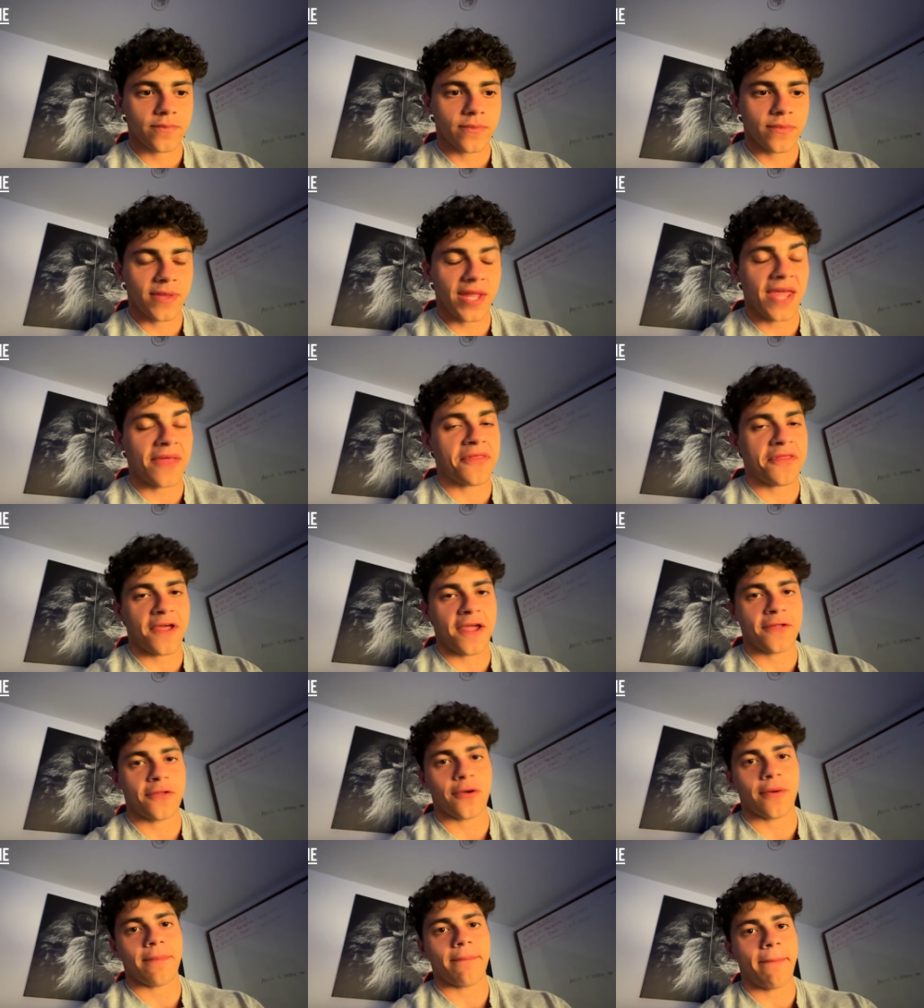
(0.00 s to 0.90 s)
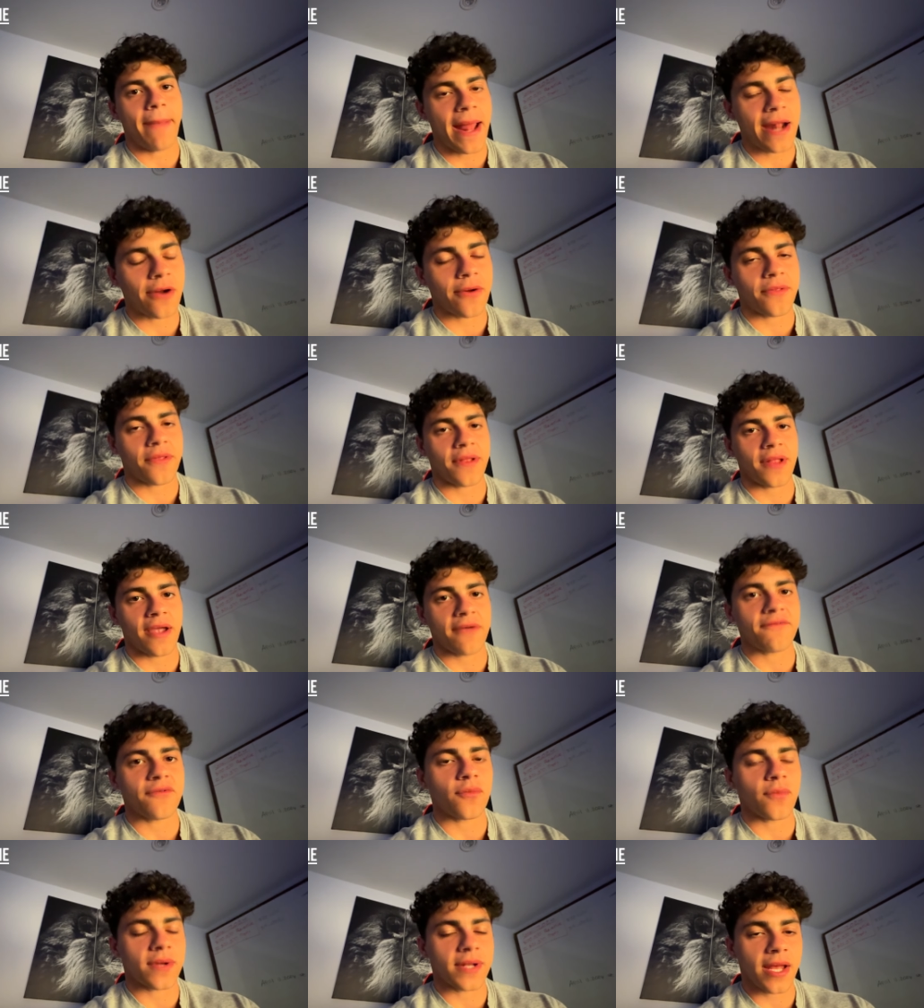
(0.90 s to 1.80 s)
They think they're better than
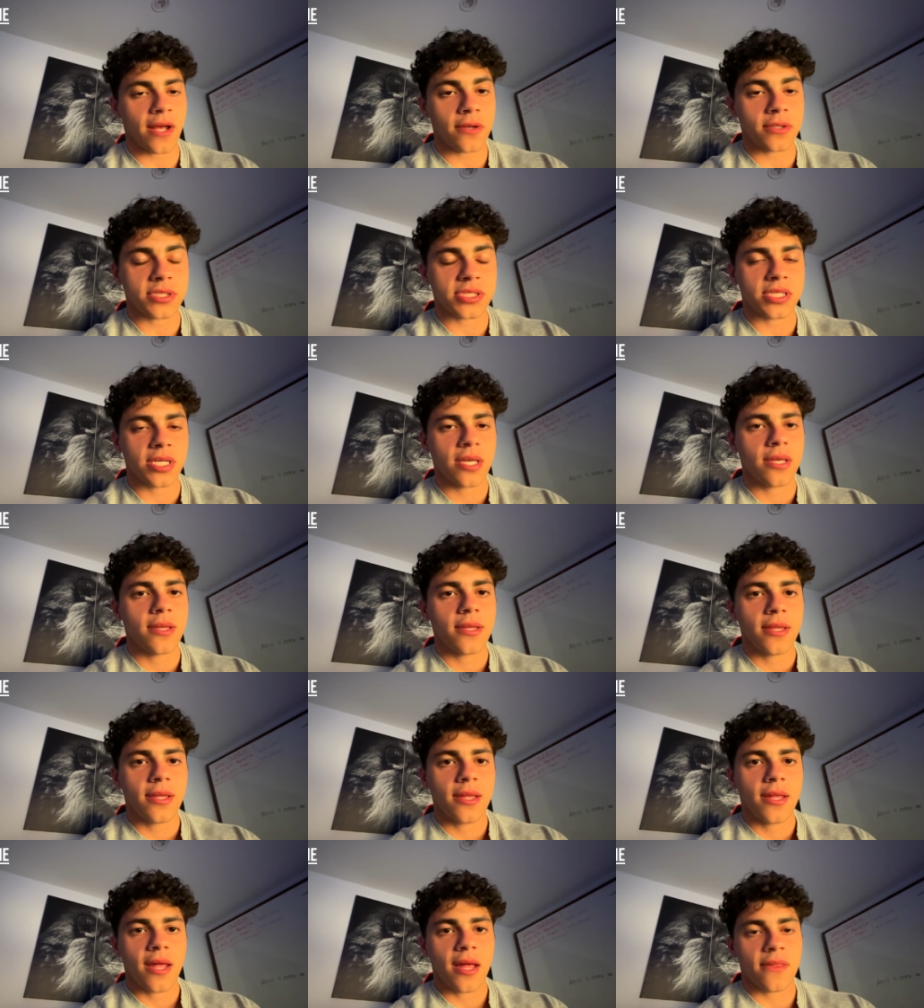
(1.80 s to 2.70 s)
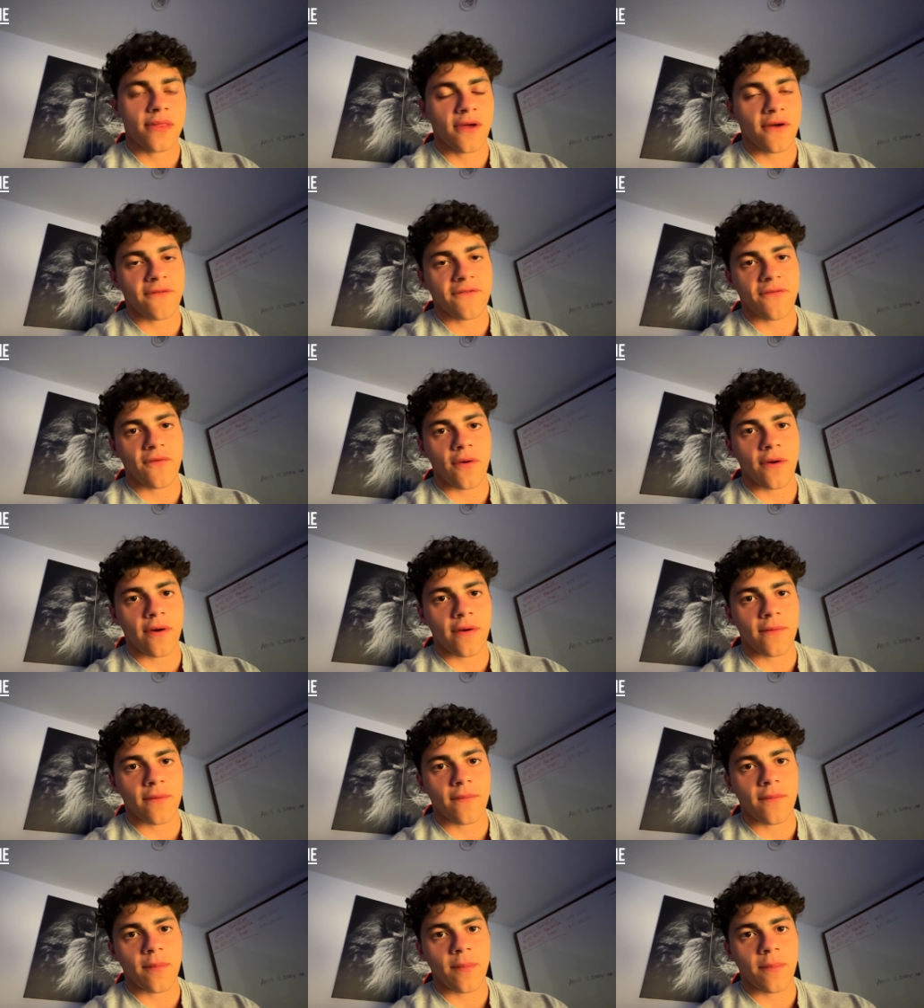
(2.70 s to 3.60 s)
everyone else and
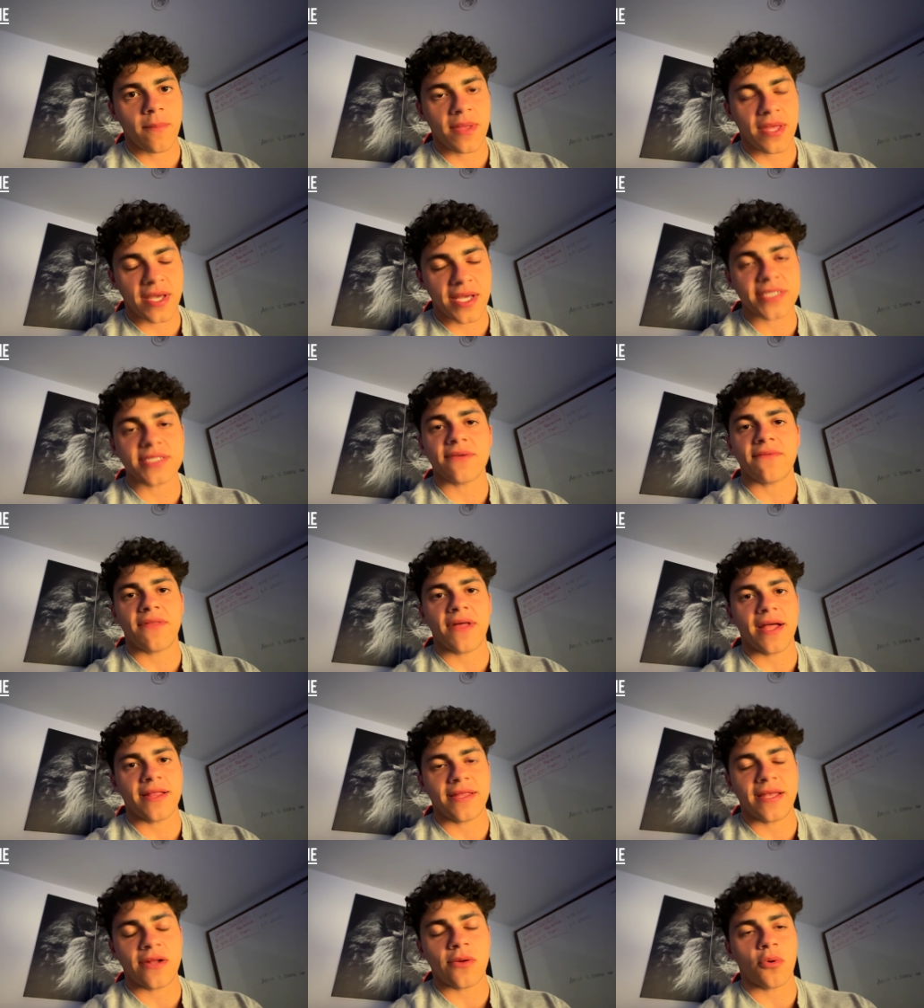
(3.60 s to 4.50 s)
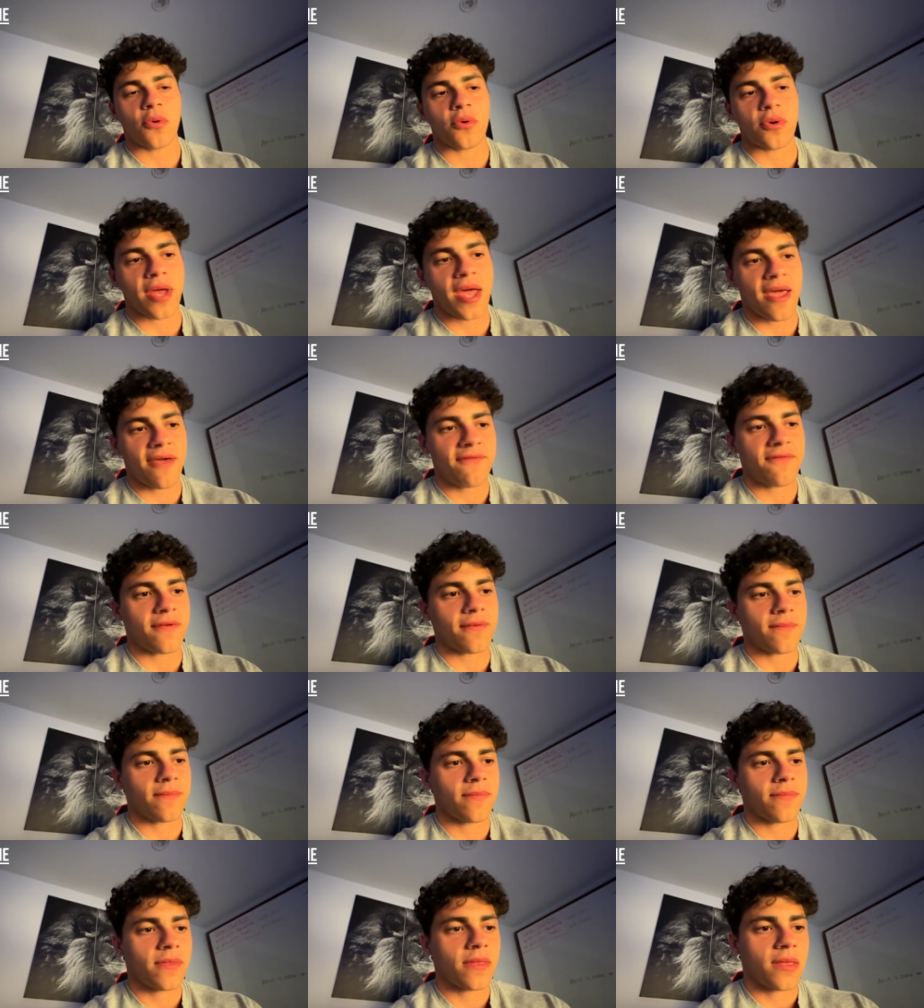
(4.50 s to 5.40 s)
therefore because of that they don't go to heaven.